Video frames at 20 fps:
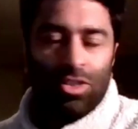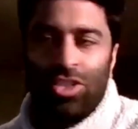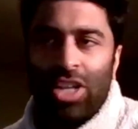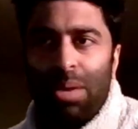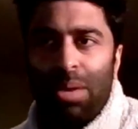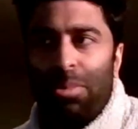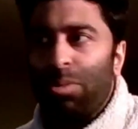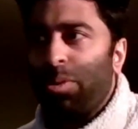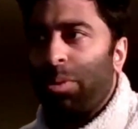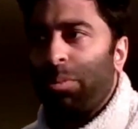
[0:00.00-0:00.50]

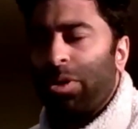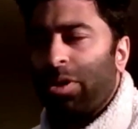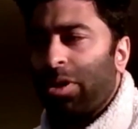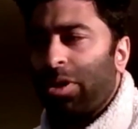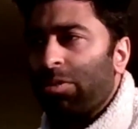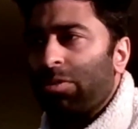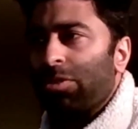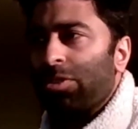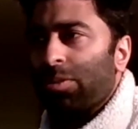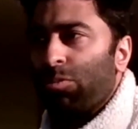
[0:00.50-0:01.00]
chairman when we were
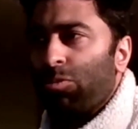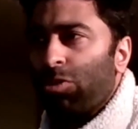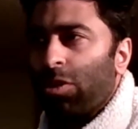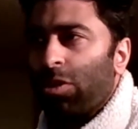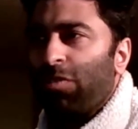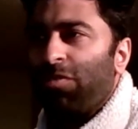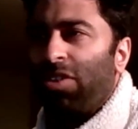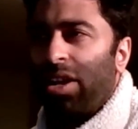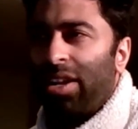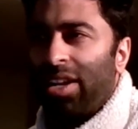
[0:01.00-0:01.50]
going through some
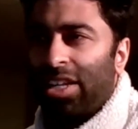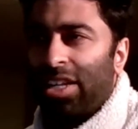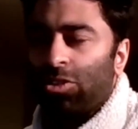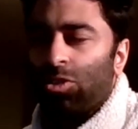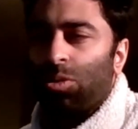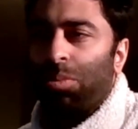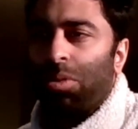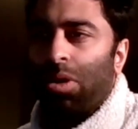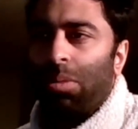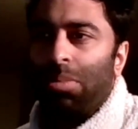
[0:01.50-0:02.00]
real
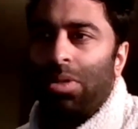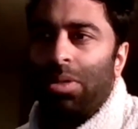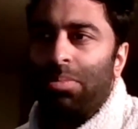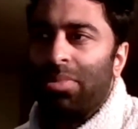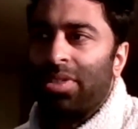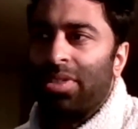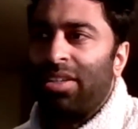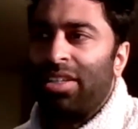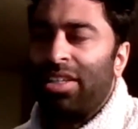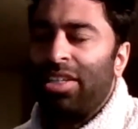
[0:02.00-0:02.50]
financial
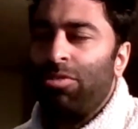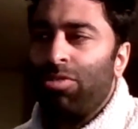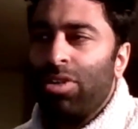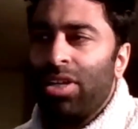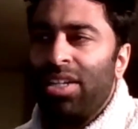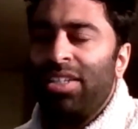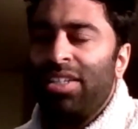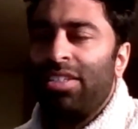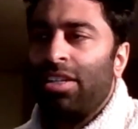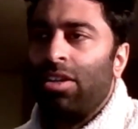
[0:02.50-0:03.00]
problems, and he
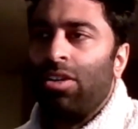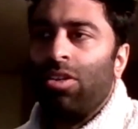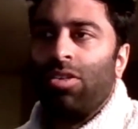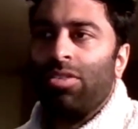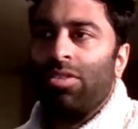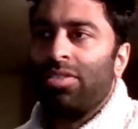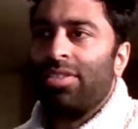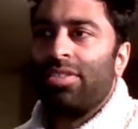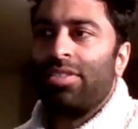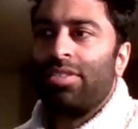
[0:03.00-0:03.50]
really did a
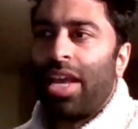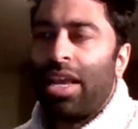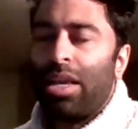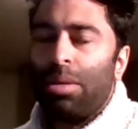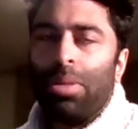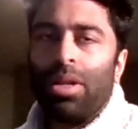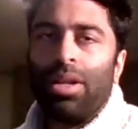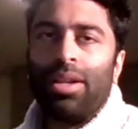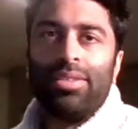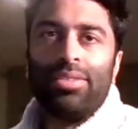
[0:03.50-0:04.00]
lot to
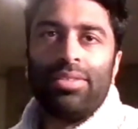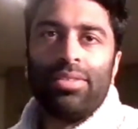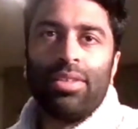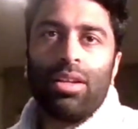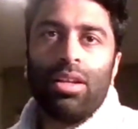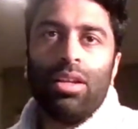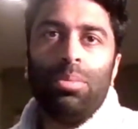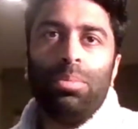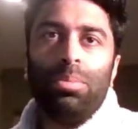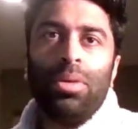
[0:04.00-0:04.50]
stabilize the
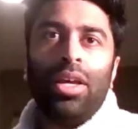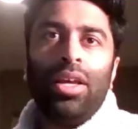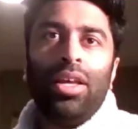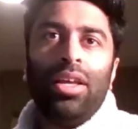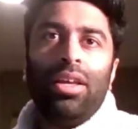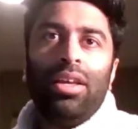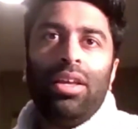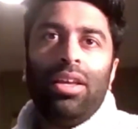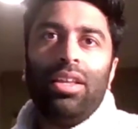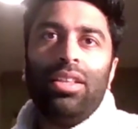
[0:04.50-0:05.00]
club
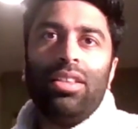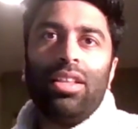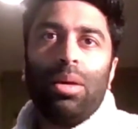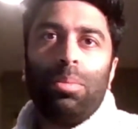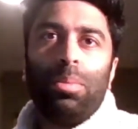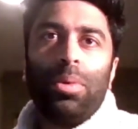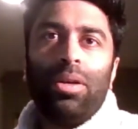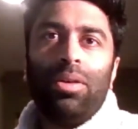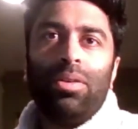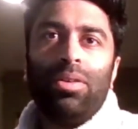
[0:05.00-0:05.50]
in that
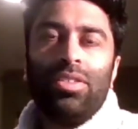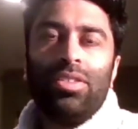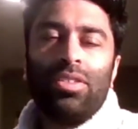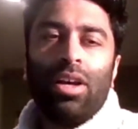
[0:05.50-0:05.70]
period.